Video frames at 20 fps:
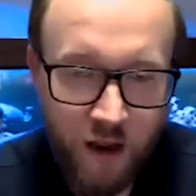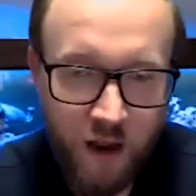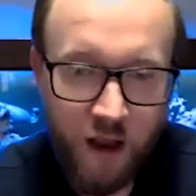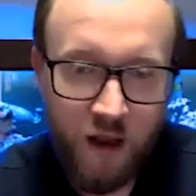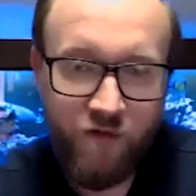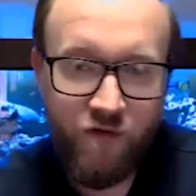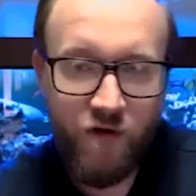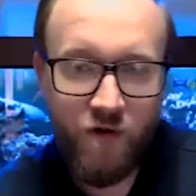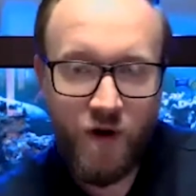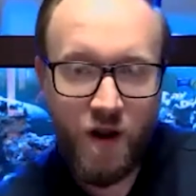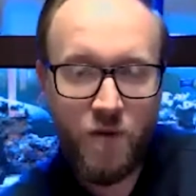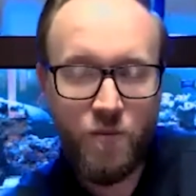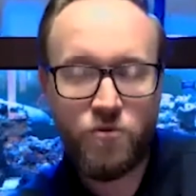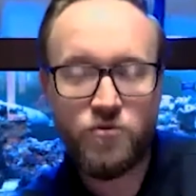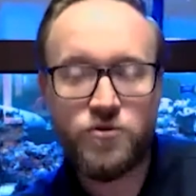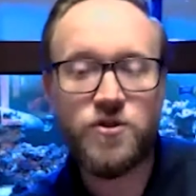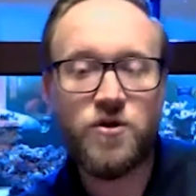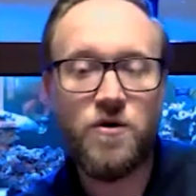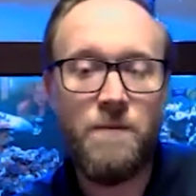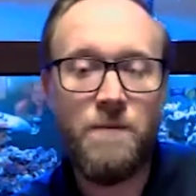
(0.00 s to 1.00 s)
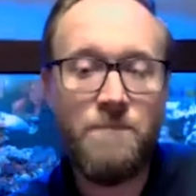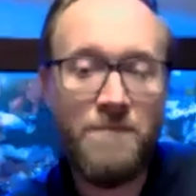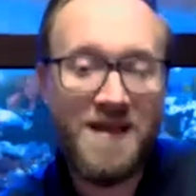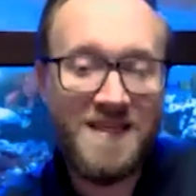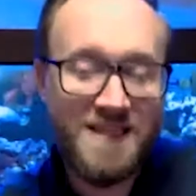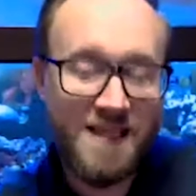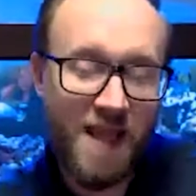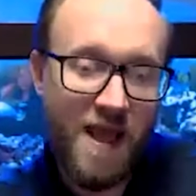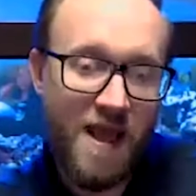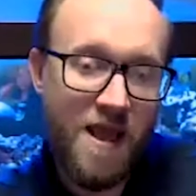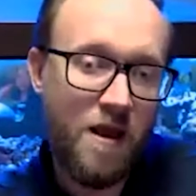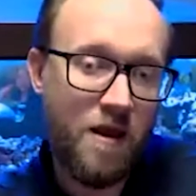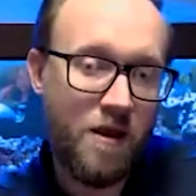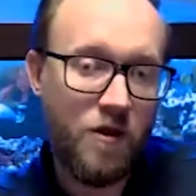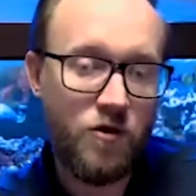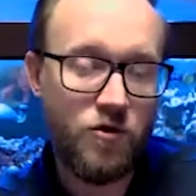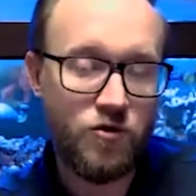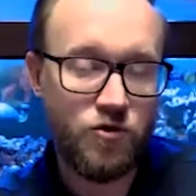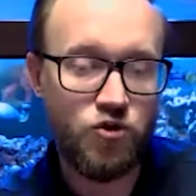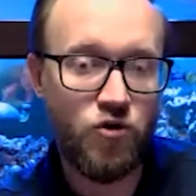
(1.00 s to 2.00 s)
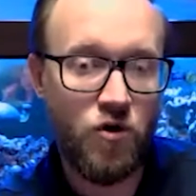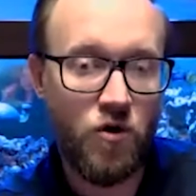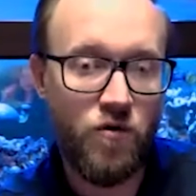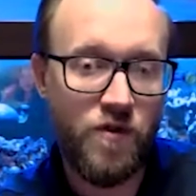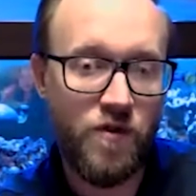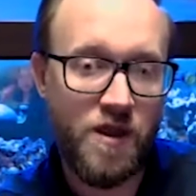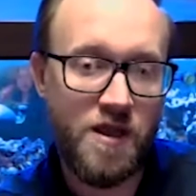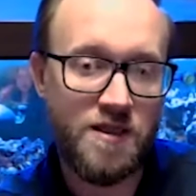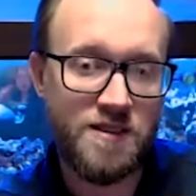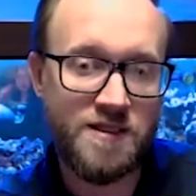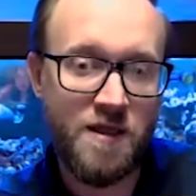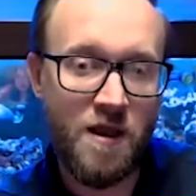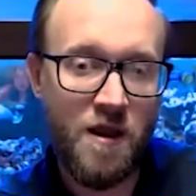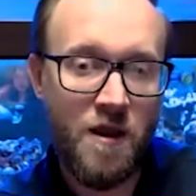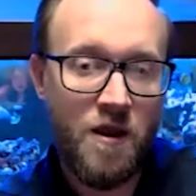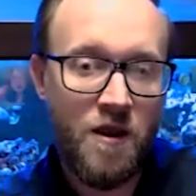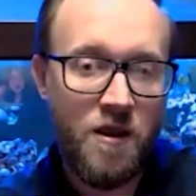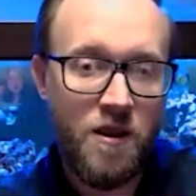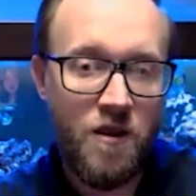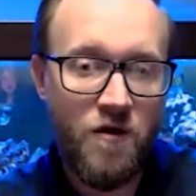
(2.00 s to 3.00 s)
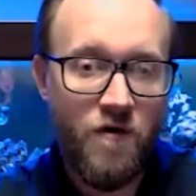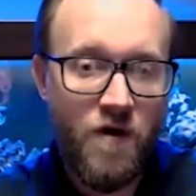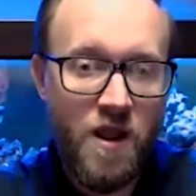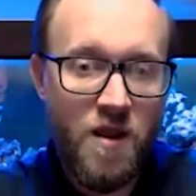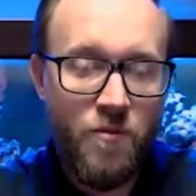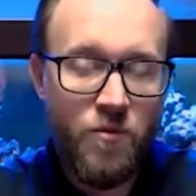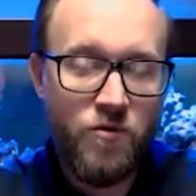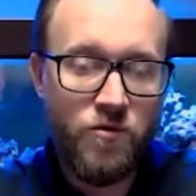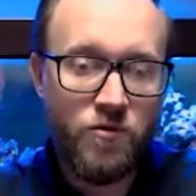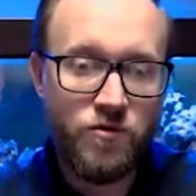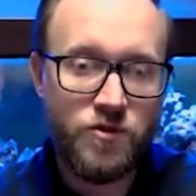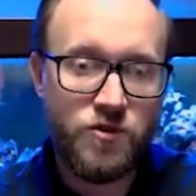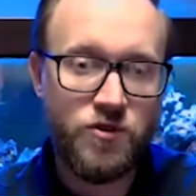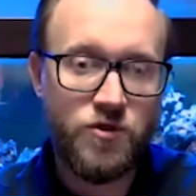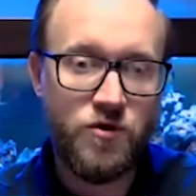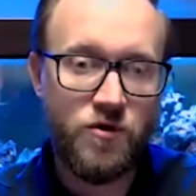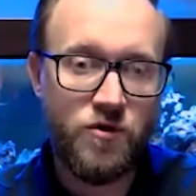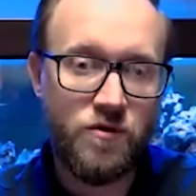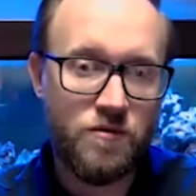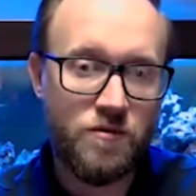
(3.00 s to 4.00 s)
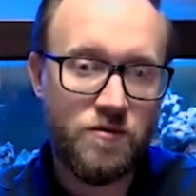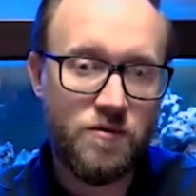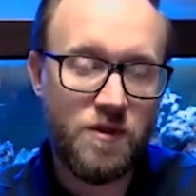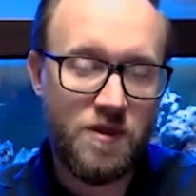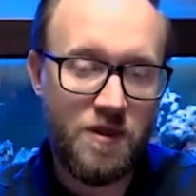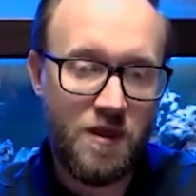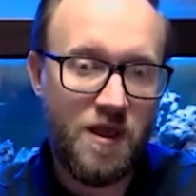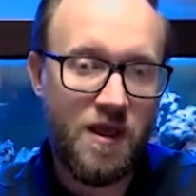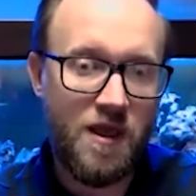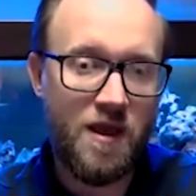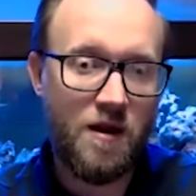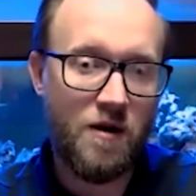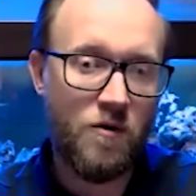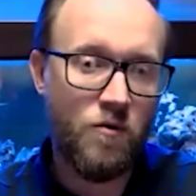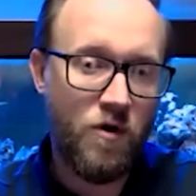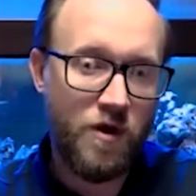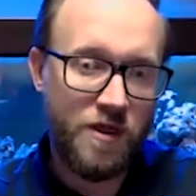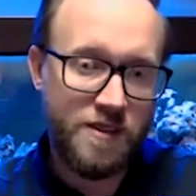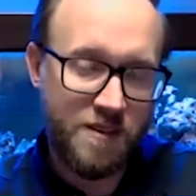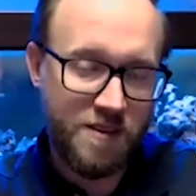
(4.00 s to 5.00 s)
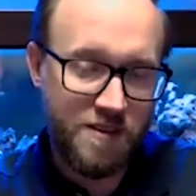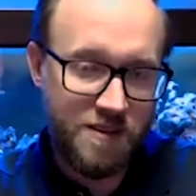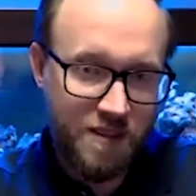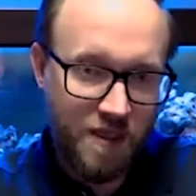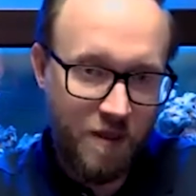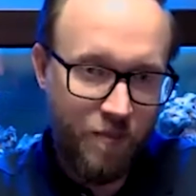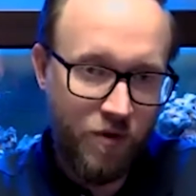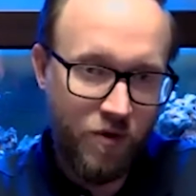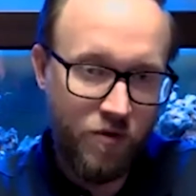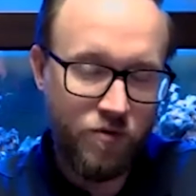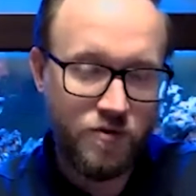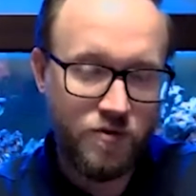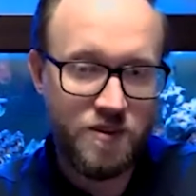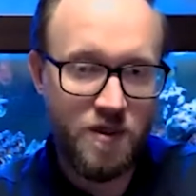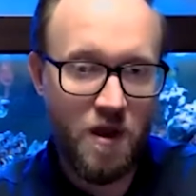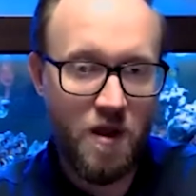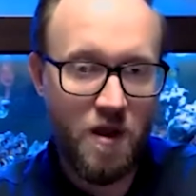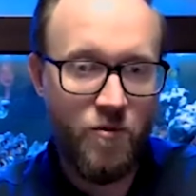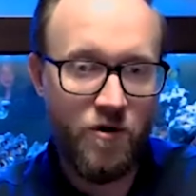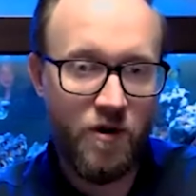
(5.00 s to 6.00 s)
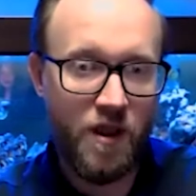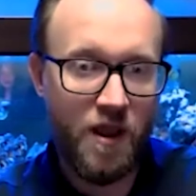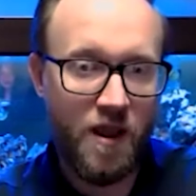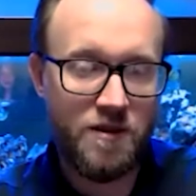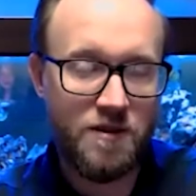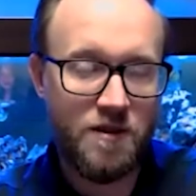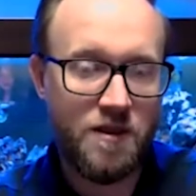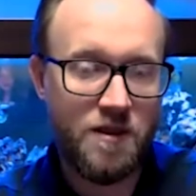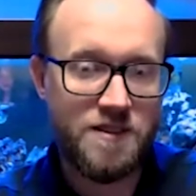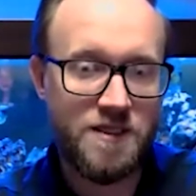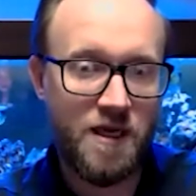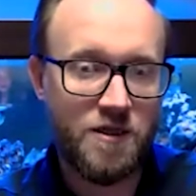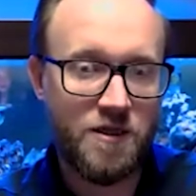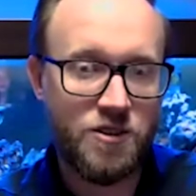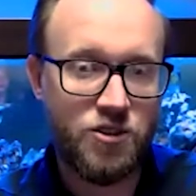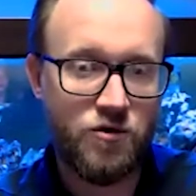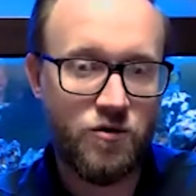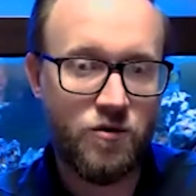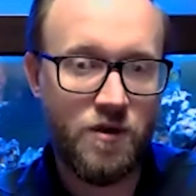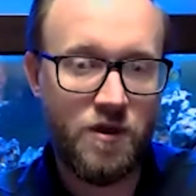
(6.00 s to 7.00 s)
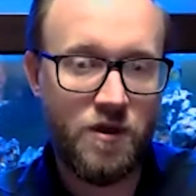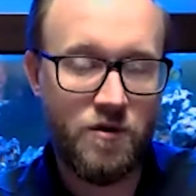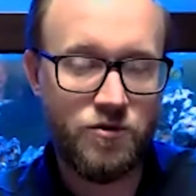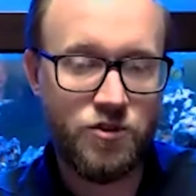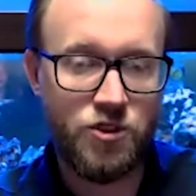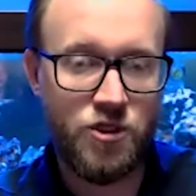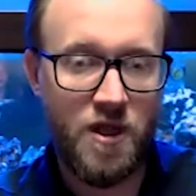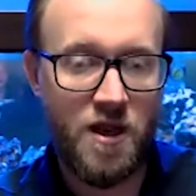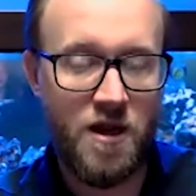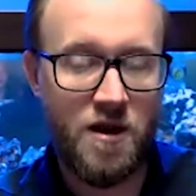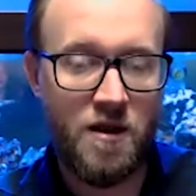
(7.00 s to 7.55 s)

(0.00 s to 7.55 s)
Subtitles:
If you're able to mitigate and control these, you're able to kill what is a typical cyber attack kill chain.